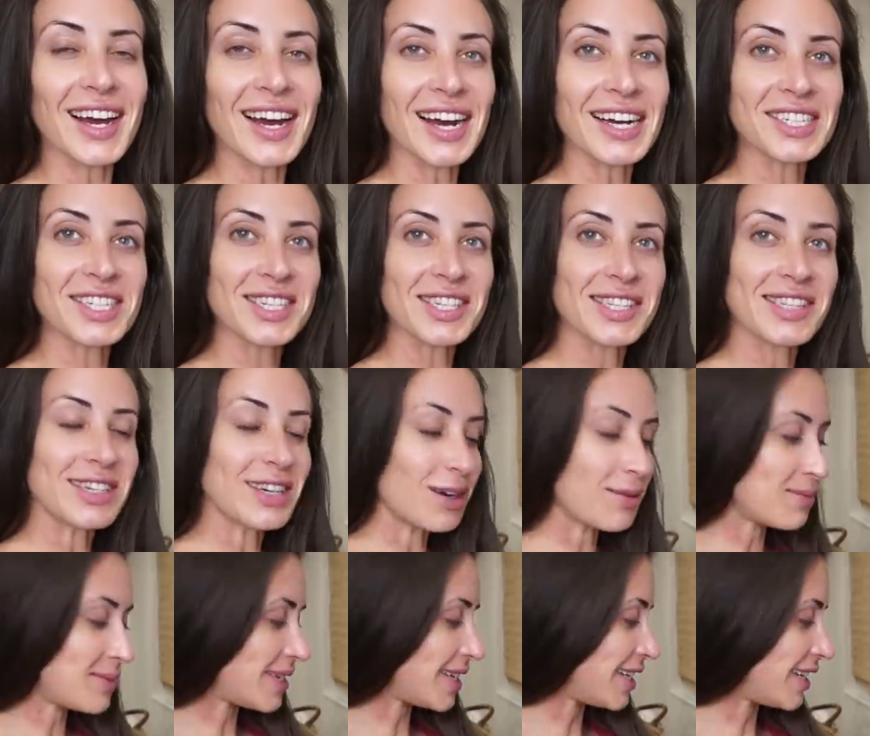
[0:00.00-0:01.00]
I just
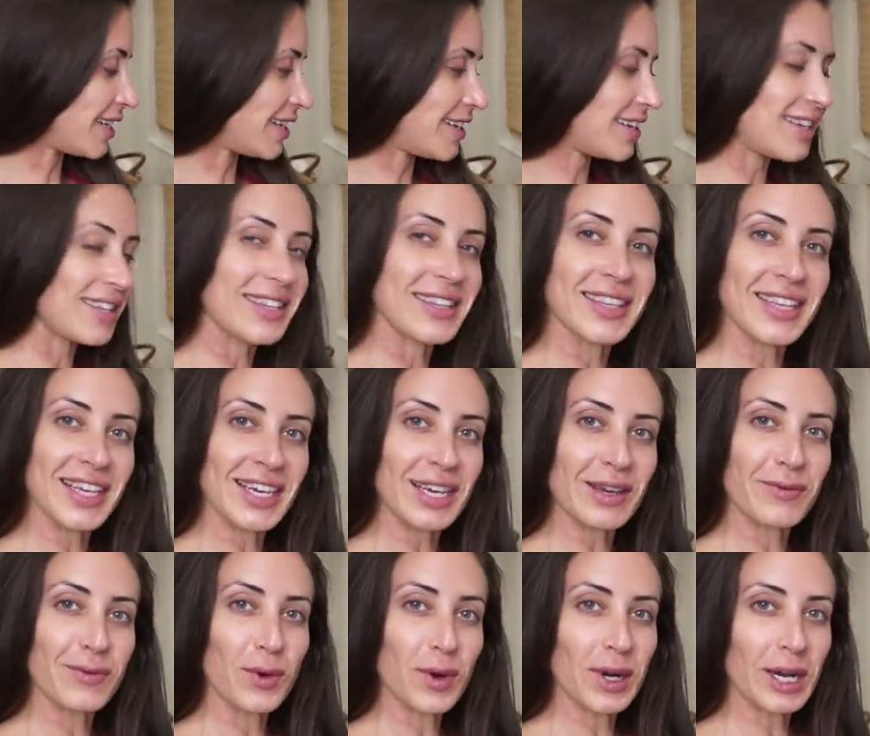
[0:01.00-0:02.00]
dumped in the
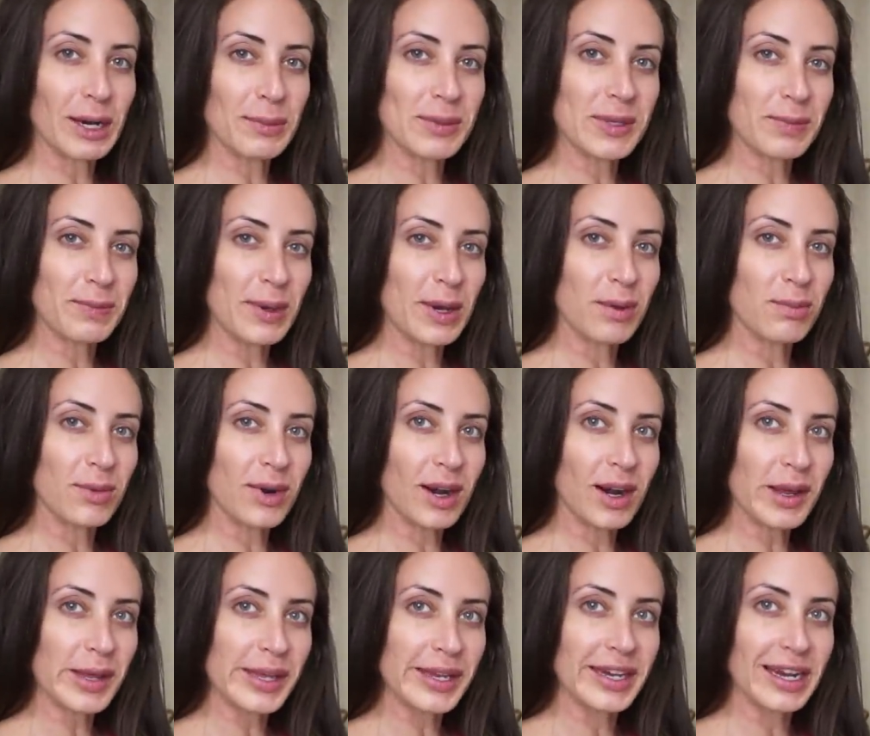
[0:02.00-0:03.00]
four cups of bone
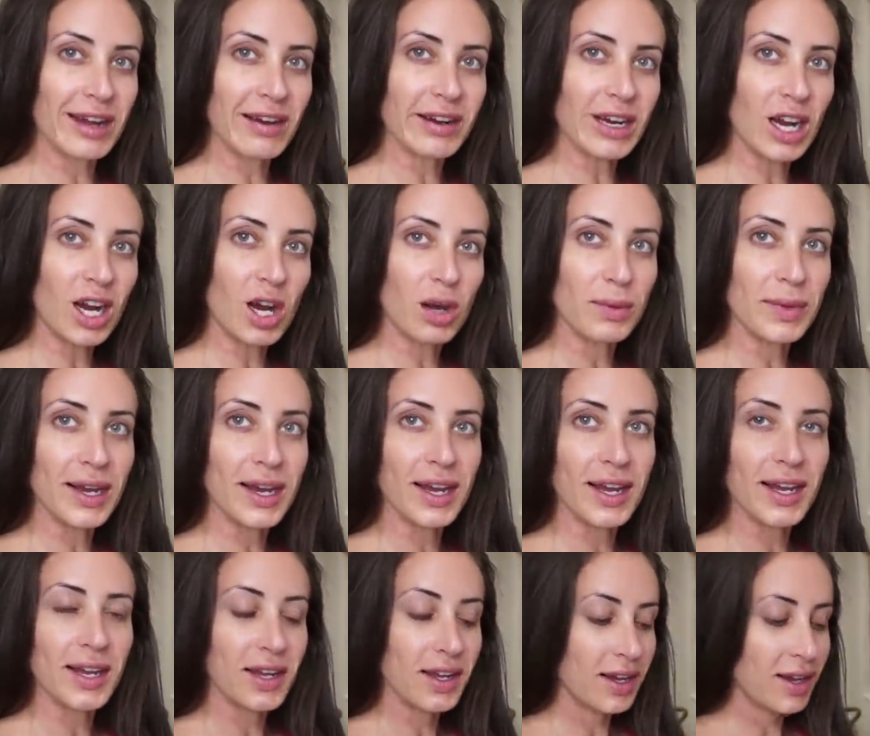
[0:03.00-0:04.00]
broth. Now I got all
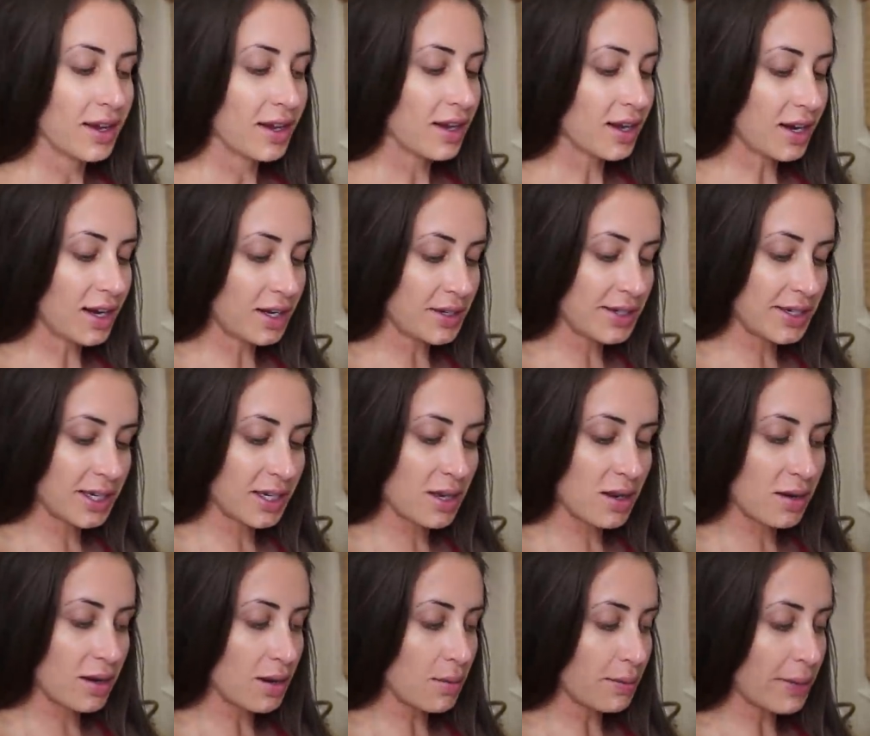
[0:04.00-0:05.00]
my
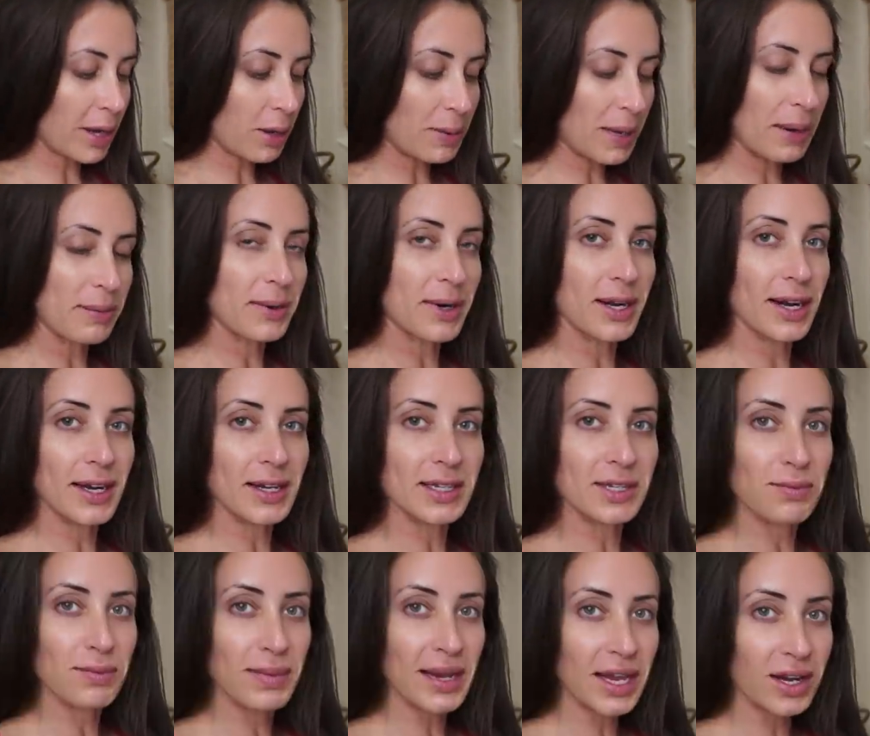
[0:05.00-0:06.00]
onion, bell pepper, and
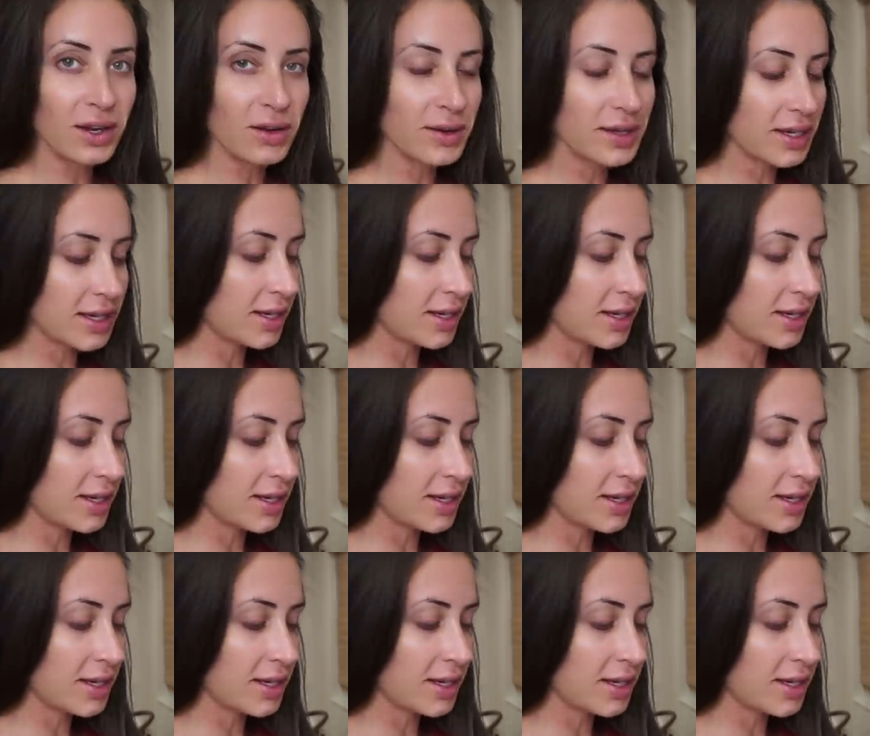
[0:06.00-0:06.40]
tomato in